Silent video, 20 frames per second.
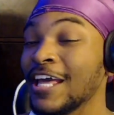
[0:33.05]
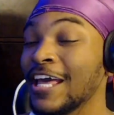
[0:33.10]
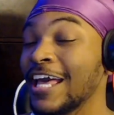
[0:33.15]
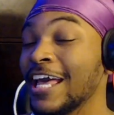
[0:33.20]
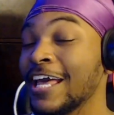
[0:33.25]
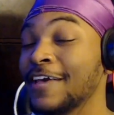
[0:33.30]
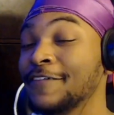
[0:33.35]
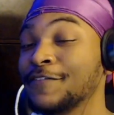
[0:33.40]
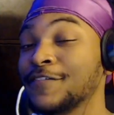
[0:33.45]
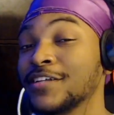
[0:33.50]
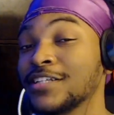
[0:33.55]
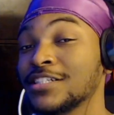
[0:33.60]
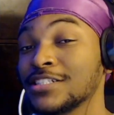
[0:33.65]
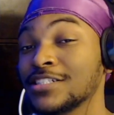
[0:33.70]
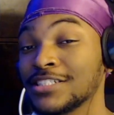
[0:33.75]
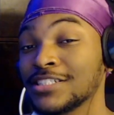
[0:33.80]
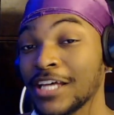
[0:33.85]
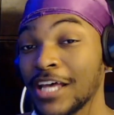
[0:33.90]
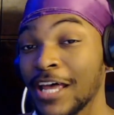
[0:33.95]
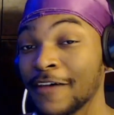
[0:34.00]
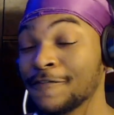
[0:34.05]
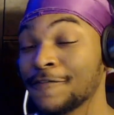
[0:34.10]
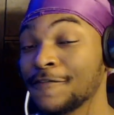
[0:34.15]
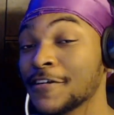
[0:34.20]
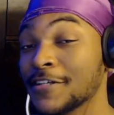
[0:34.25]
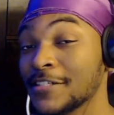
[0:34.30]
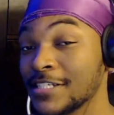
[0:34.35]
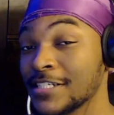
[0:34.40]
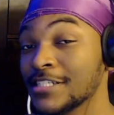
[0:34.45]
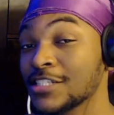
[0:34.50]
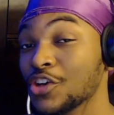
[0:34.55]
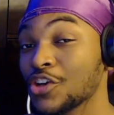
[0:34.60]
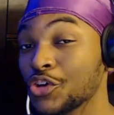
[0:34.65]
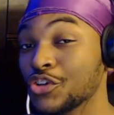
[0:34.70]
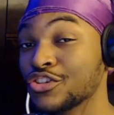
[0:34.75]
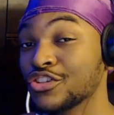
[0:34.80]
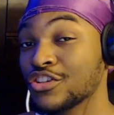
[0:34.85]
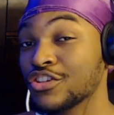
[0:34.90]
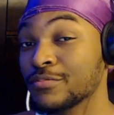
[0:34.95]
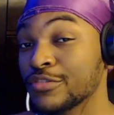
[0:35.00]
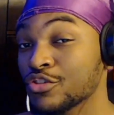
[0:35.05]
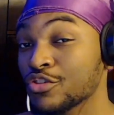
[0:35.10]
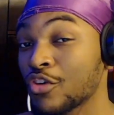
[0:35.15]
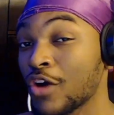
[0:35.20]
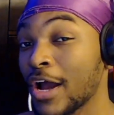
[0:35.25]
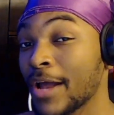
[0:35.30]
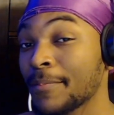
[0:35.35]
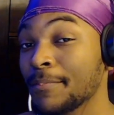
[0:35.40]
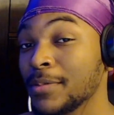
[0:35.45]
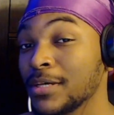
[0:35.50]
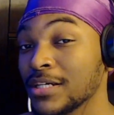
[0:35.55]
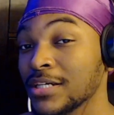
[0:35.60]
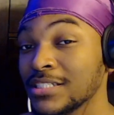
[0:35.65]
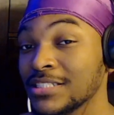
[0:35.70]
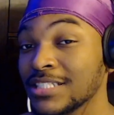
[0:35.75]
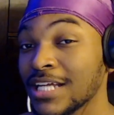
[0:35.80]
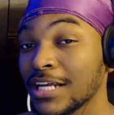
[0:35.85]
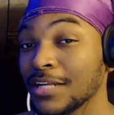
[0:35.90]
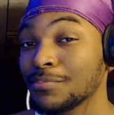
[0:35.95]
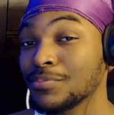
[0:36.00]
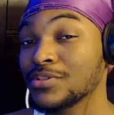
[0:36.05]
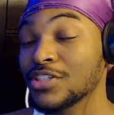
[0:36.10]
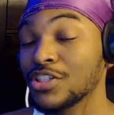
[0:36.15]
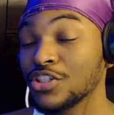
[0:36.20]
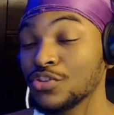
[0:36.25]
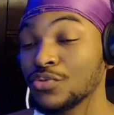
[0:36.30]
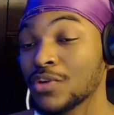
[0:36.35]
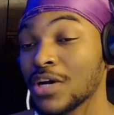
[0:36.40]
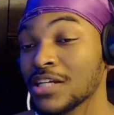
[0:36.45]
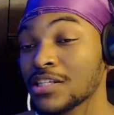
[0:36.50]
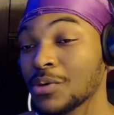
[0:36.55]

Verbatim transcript: Emphasis emphasis on subscribe because 90% of you guys